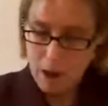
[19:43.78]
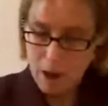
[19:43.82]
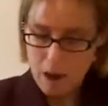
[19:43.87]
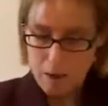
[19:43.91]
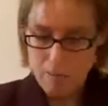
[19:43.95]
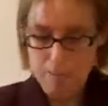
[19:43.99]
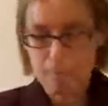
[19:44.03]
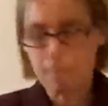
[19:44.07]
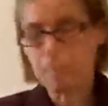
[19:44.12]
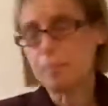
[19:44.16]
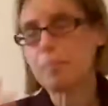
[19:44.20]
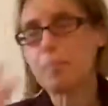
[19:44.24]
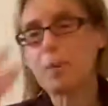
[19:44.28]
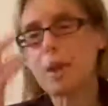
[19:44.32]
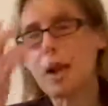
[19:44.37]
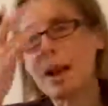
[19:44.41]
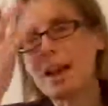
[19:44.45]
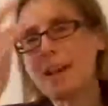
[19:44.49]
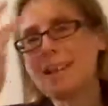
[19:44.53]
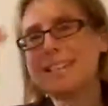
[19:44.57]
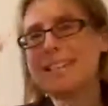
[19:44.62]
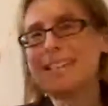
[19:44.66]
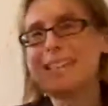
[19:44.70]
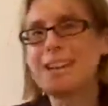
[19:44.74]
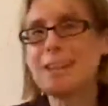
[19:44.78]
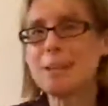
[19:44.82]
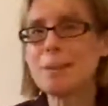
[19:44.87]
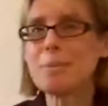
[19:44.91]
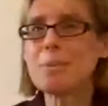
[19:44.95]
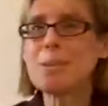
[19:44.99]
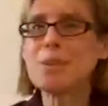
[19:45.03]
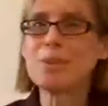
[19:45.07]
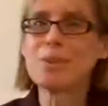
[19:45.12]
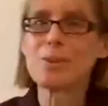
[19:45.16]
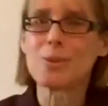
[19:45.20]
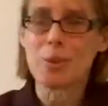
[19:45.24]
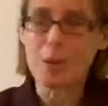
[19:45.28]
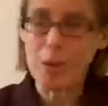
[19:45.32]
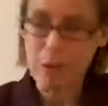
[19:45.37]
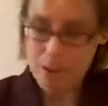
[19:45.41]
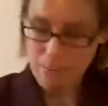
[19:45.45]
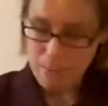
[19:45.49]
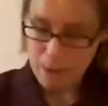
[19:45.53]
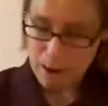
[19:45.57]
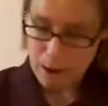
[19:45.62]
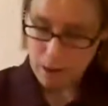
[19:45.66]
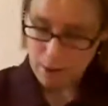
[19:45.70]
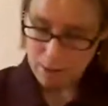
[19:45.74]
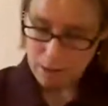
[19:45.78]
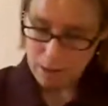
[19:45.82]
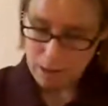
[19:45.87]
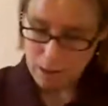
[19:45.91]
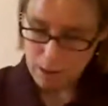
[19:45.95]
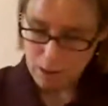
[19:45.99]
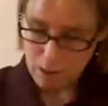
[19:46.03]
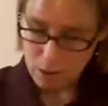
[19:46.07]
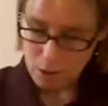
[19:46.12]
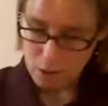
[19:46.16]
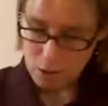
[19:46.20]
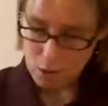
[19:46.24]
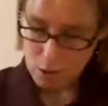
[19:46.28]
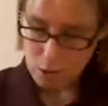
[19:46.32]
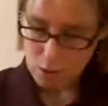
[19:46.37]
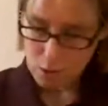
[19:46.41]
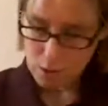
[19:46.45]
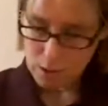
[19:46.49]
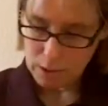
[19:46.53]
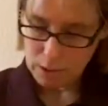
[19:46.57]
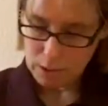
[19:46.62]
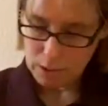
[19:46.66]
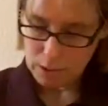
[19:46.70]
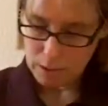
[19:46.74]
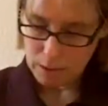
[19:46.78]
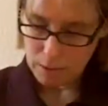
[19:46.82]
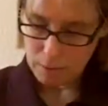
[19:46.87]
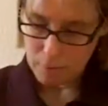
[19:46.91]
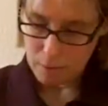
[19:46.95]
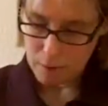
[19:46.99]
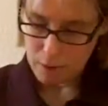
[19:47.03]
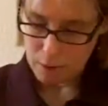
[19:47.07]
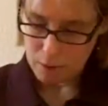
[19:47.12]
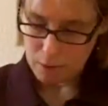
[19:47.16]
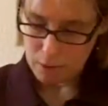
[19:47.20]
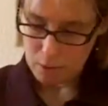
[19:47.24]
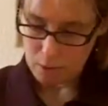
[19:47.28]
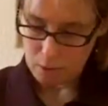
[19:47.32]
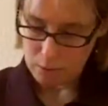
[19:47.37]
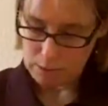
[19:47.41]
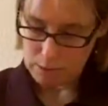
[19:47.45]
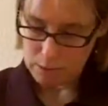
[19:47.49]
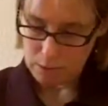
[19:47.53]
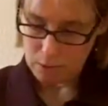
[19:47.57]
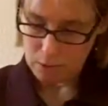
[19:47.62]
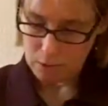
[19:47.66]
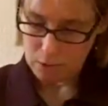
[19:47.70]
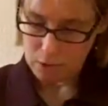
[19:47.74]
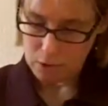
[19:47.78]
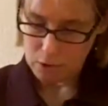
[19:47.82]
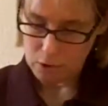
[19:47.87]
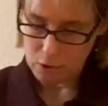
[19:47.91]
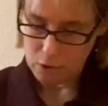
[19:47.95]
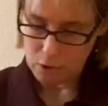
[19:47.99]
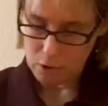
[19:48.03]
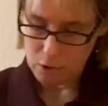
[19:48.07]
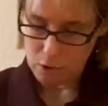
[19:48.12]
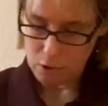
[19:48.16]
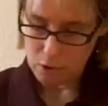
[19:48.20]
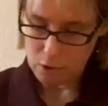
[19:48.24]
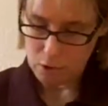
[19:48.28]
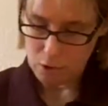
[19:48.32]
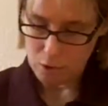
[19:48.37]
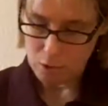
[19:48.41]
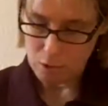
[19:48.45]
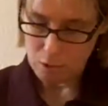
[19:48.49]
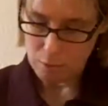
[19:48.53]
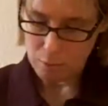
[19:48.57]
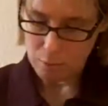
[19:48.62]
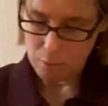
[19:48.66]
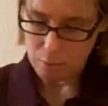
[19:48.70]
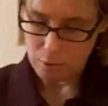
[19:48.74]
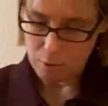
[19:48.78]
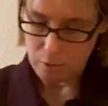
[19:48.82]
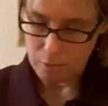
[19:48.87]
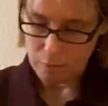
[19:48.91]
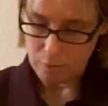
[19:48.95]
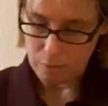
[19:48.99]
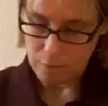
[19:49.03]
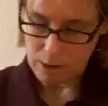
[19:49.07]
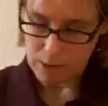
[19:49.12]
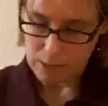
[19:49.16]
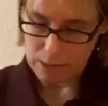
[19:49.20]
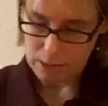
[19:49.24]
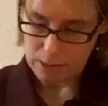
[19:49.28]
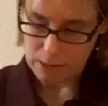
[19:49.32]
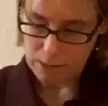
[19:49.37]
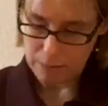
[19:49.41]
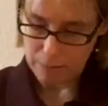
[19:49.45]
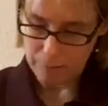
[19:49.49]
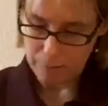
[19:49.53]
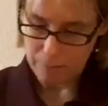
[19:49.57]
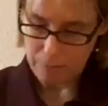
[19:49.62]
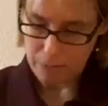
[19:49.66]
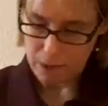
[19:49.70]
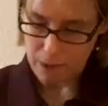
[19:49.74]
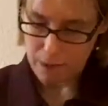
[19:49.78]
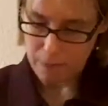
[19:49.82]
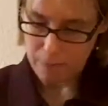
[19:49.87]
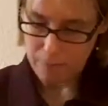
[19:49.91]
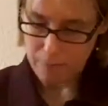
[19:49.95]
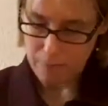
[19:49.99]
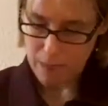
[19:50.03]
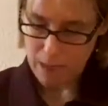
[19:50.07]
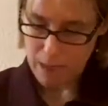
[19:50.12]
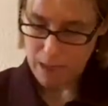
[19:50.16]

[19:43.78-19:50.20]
I tell them a story about two little air molecules that are super good friends, okay?